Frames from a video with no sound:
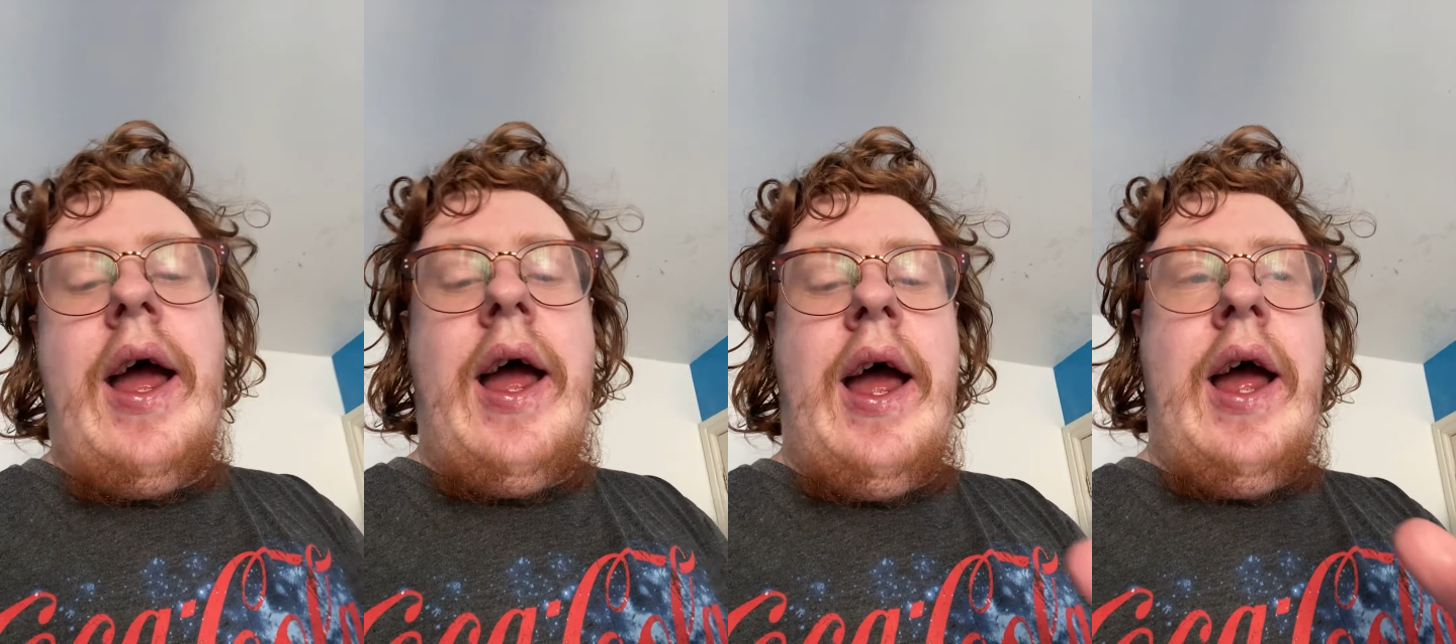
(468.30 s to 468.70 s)

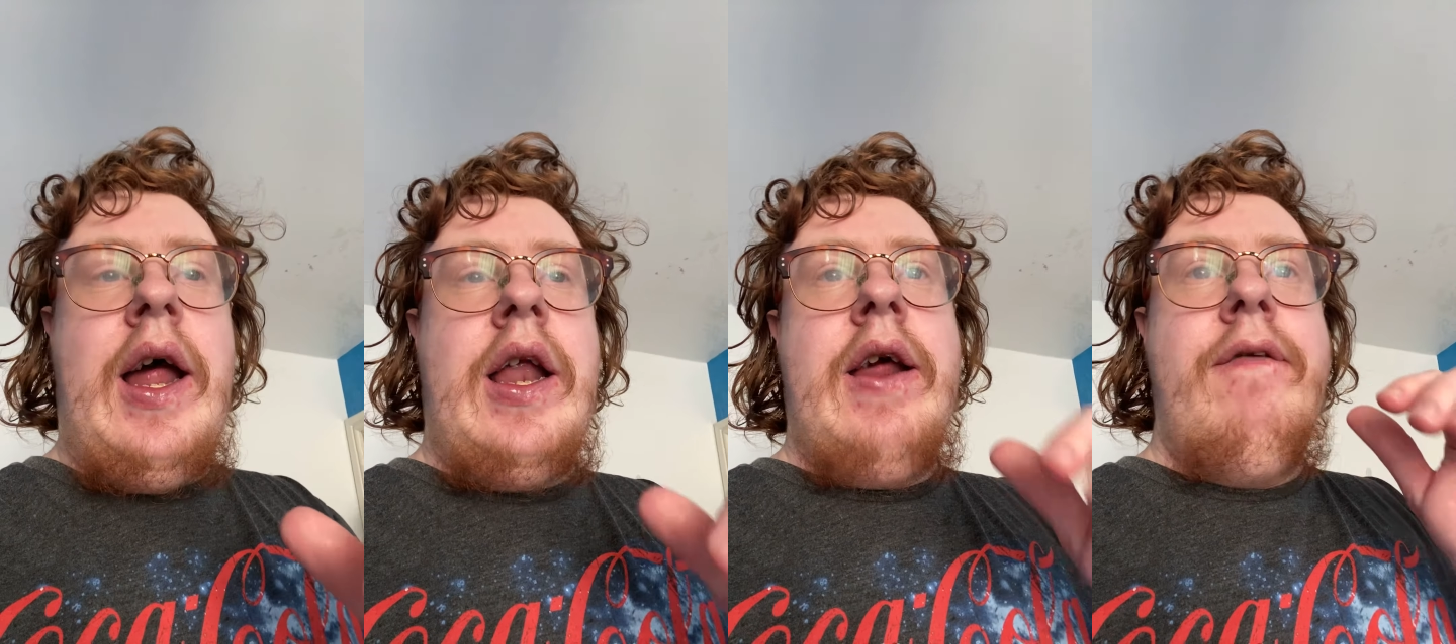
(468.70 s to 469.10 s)

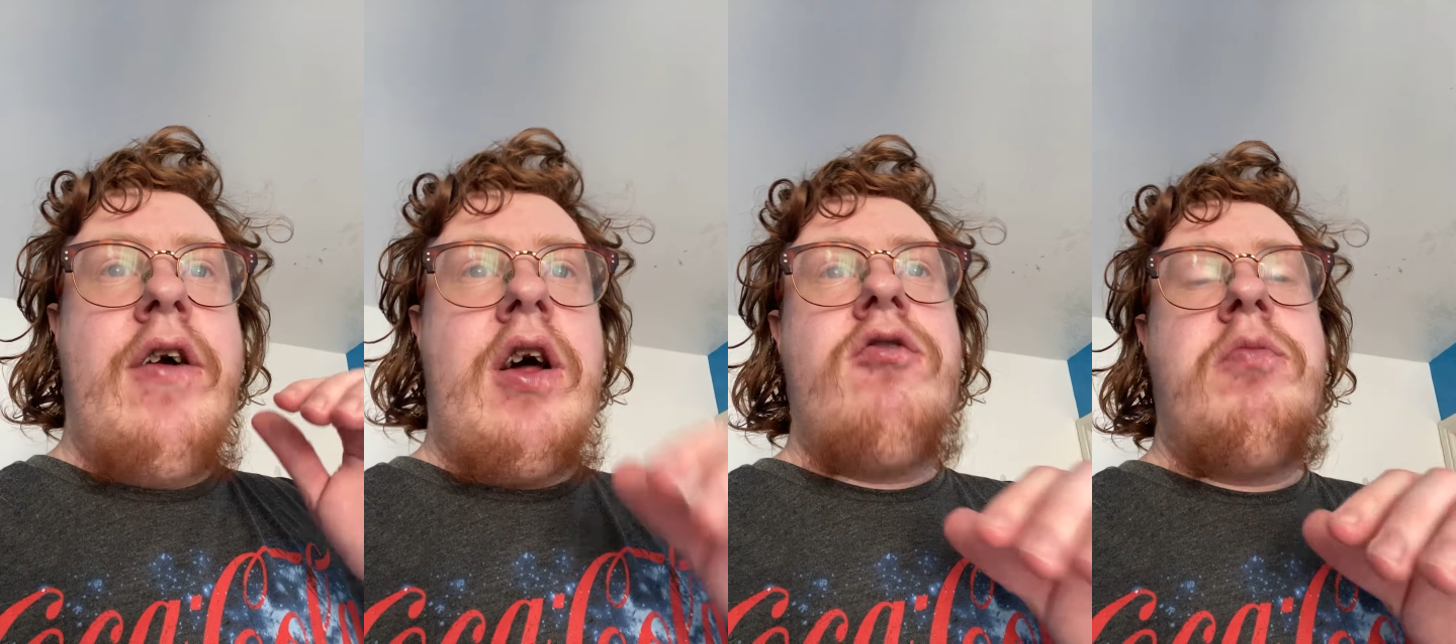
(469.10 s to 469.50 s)
And if I
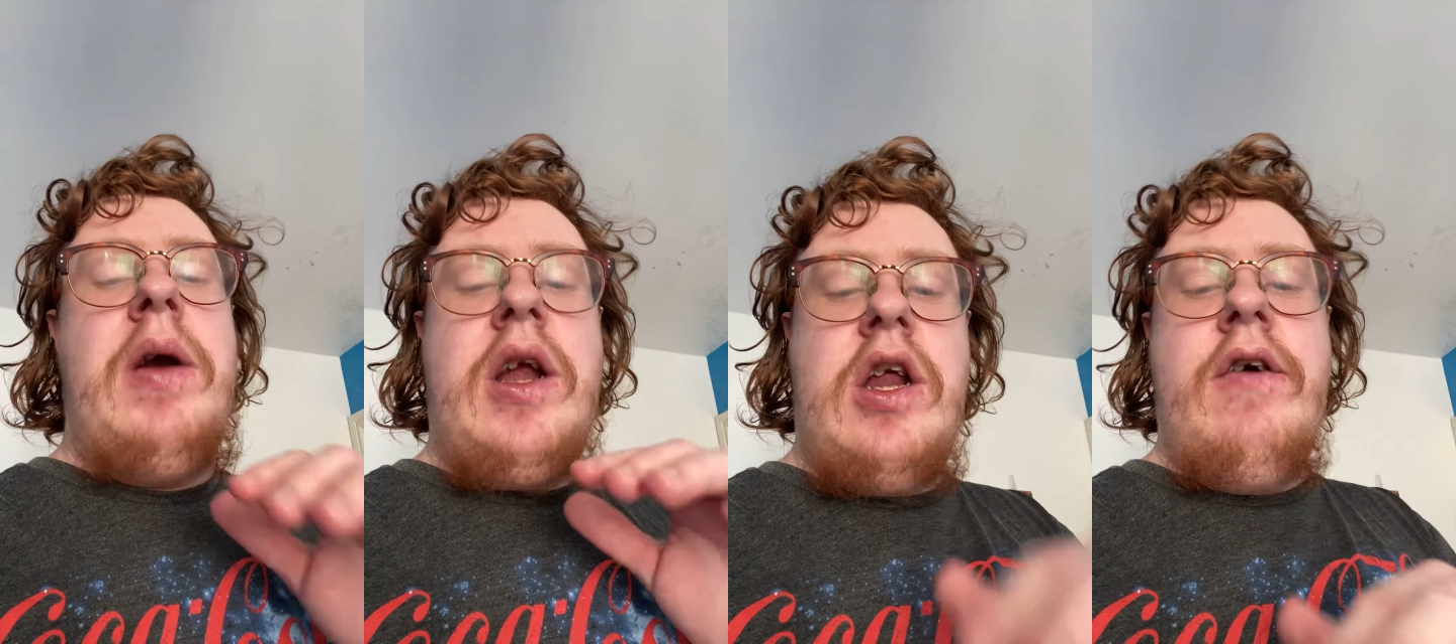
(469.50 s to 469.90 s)
don't
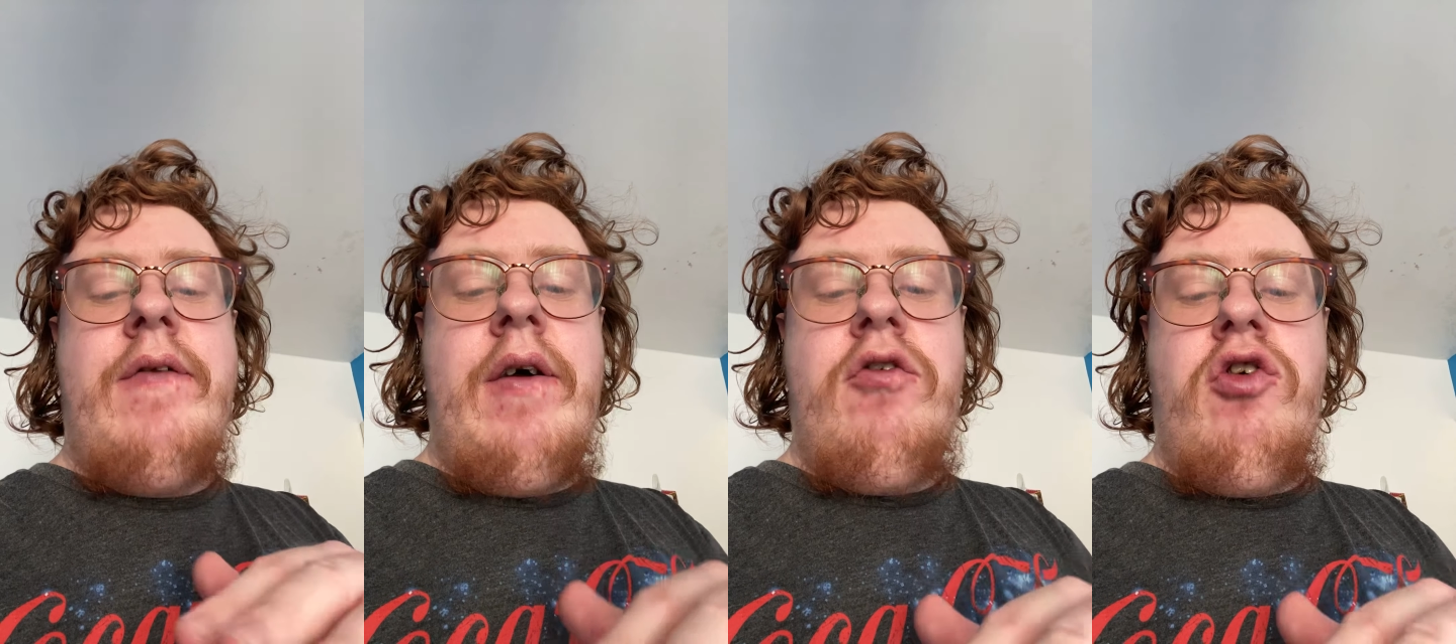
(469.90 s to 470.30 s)
speak to you
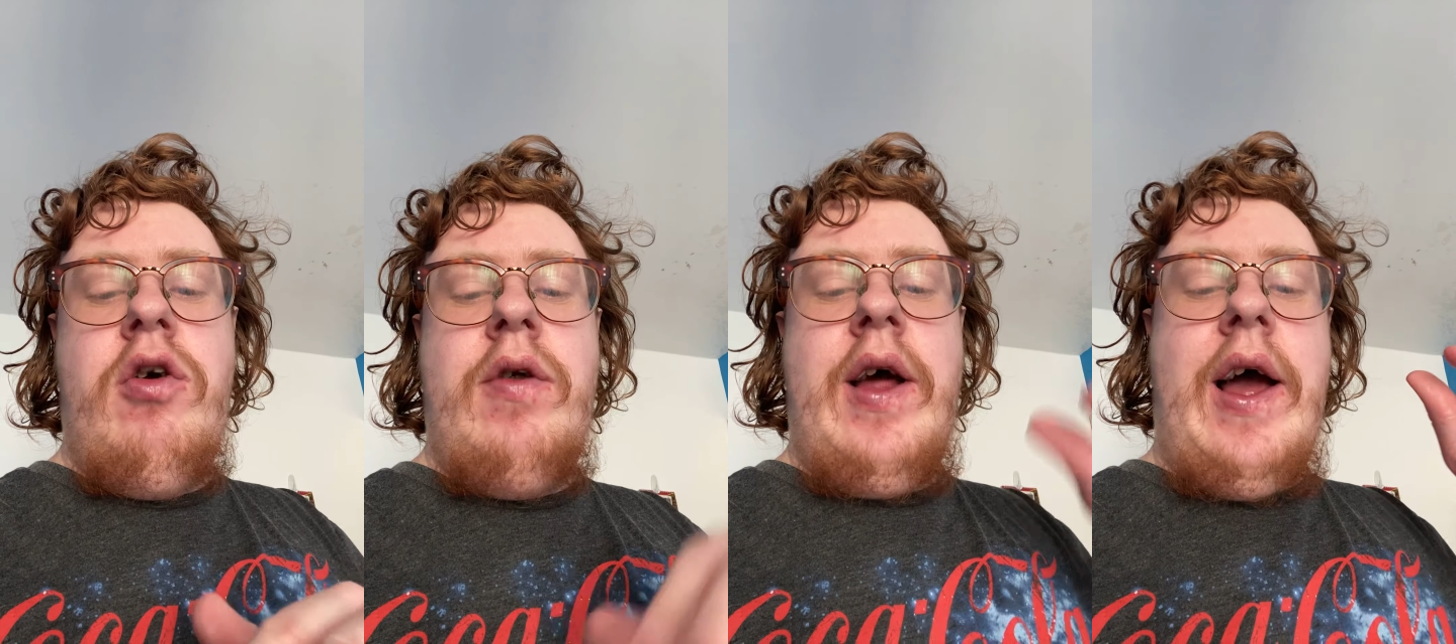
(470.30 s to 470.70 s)
very
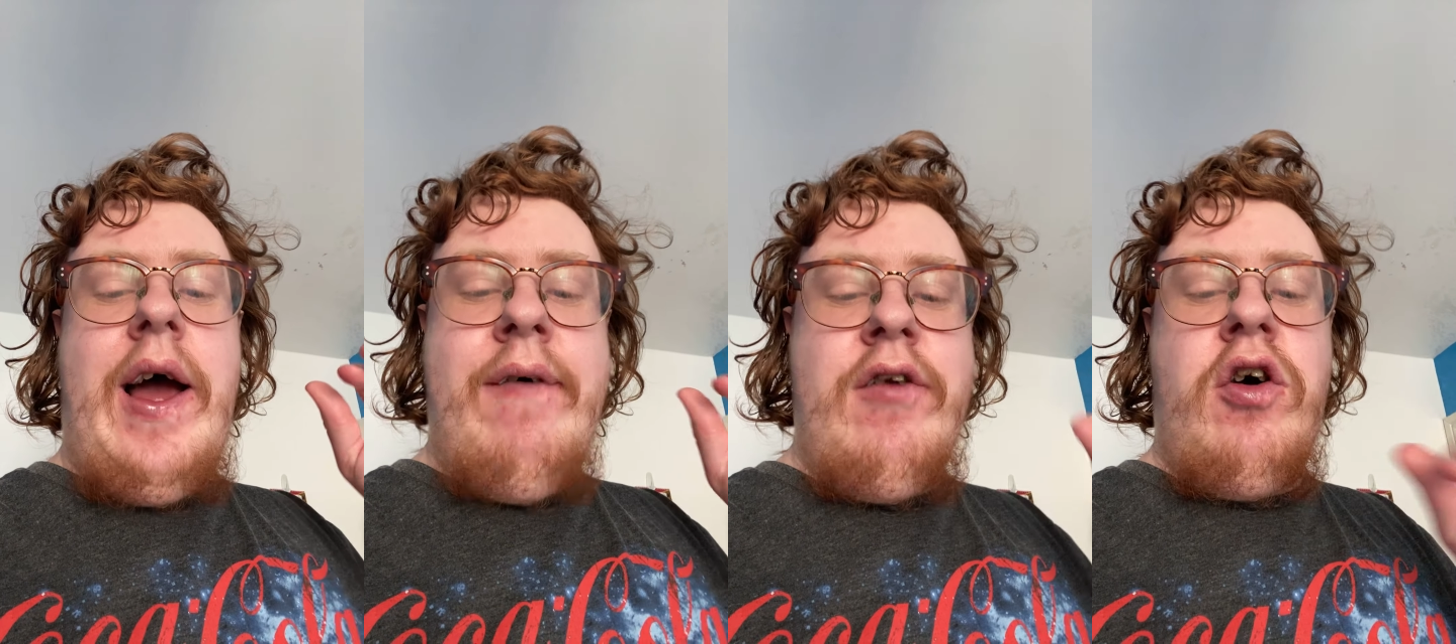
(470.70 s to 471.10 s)
soon,
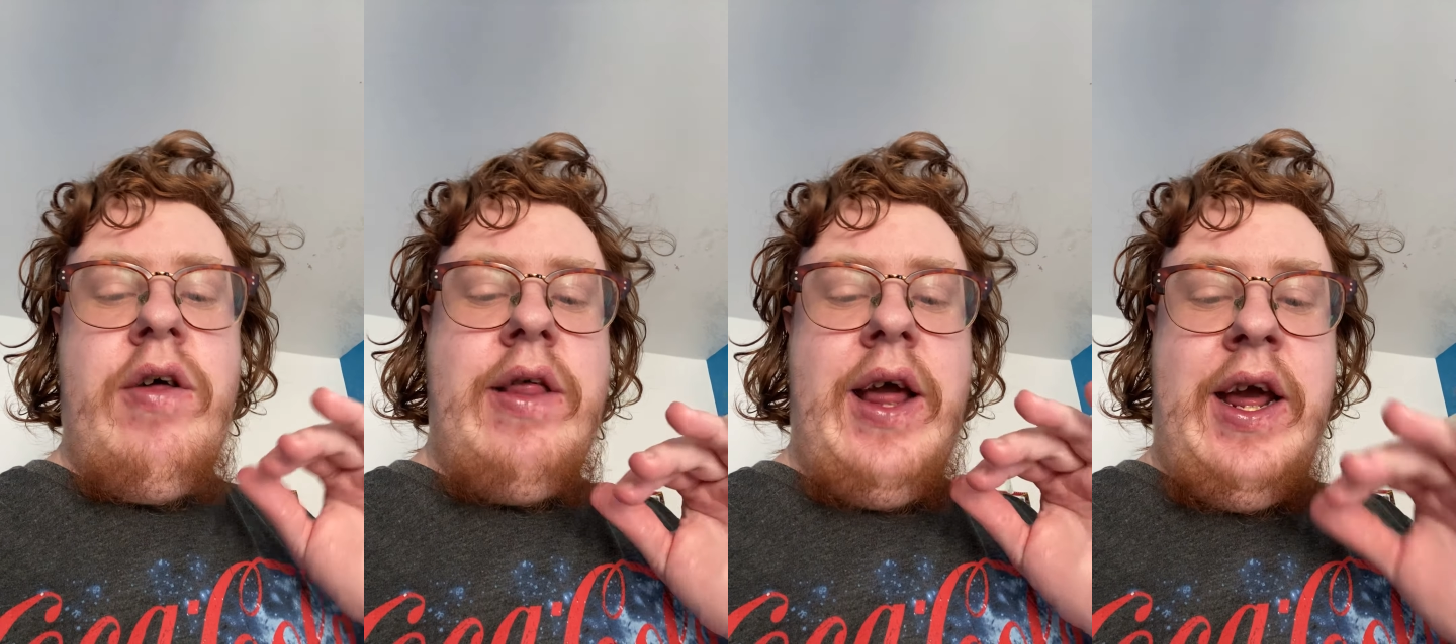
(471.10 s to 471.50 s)
have a
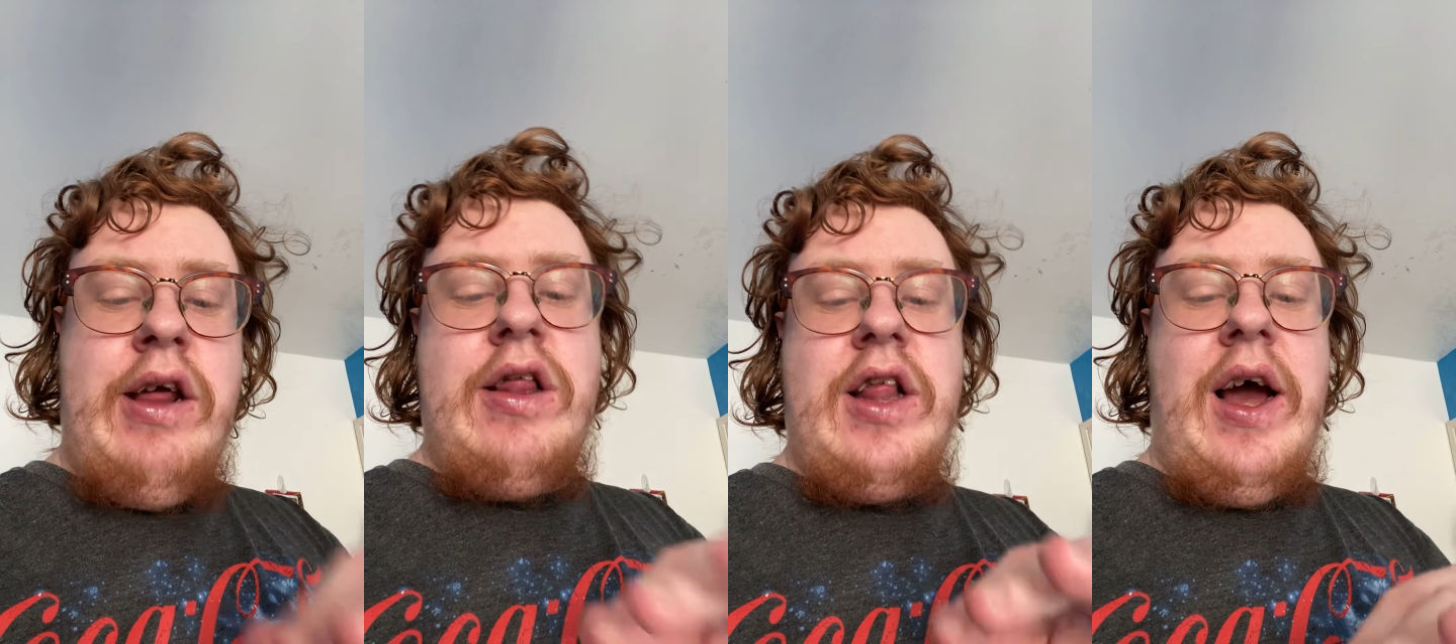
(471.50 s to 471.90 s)
nice
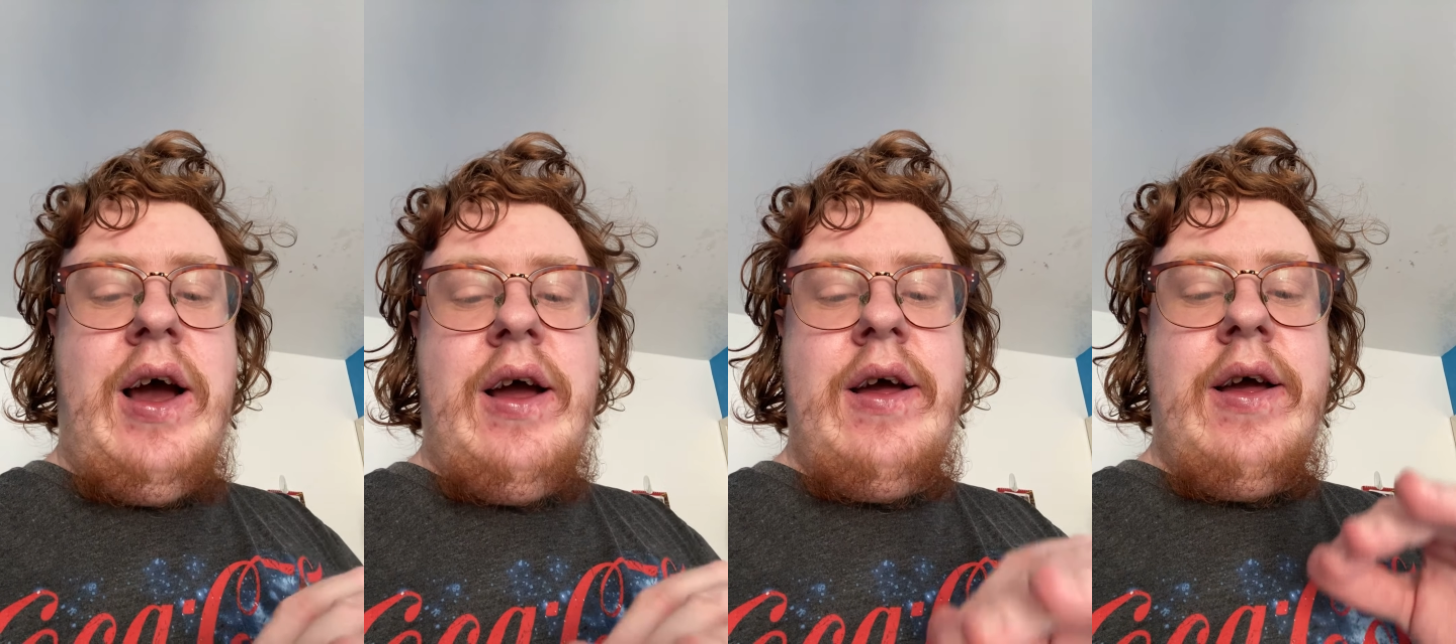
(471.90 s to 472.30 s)
Easter.